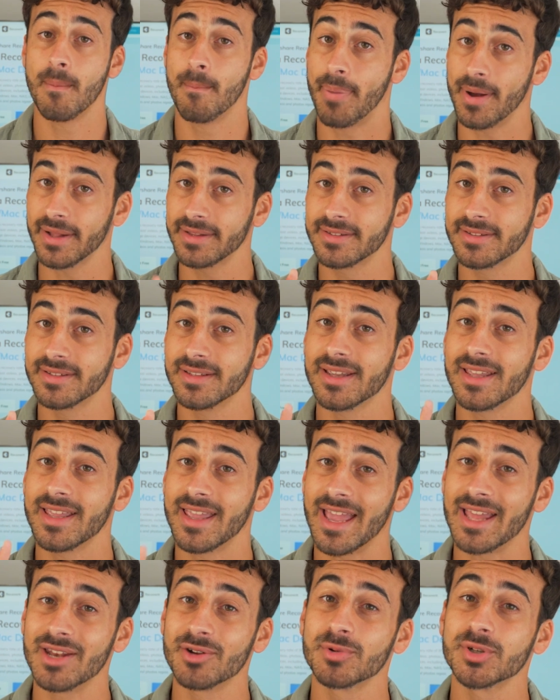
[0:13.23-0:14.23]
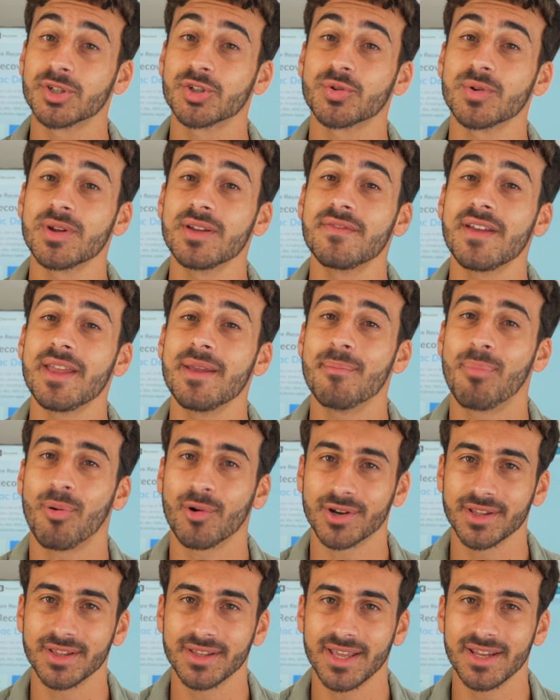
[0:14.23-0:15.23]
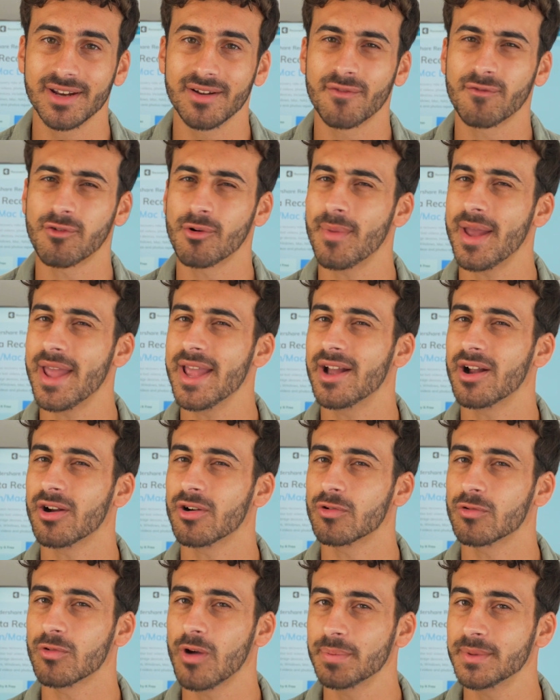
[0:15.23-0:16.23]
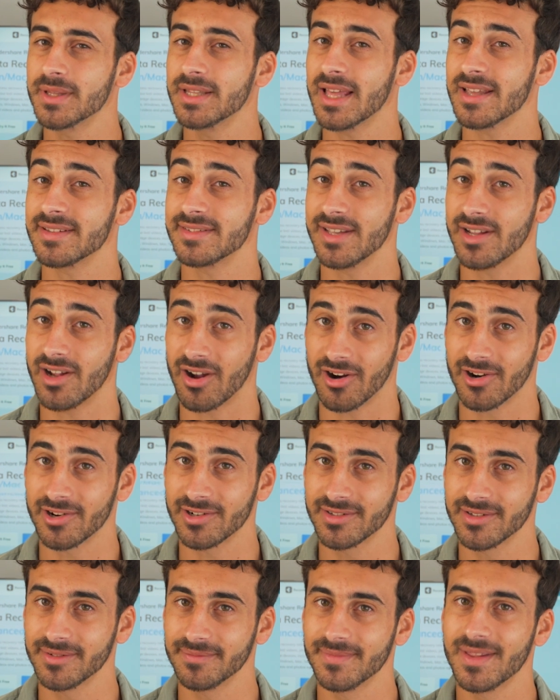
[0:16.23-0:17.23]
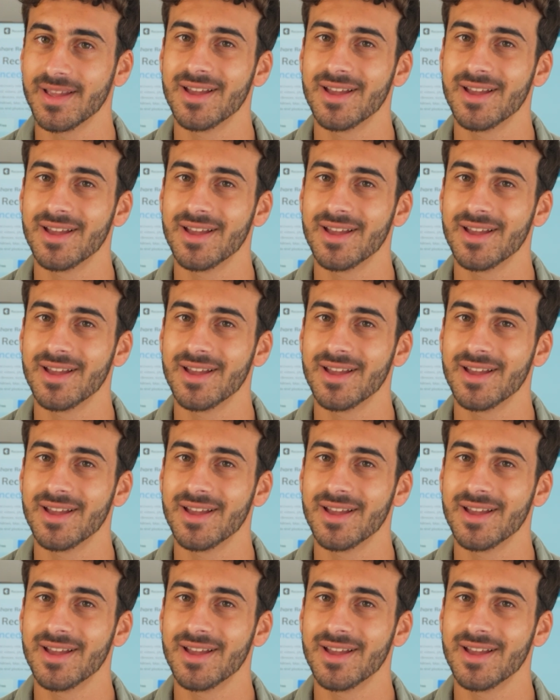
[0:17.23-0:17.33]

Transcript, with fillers: But can you retrieve important data from a corrupted S D card?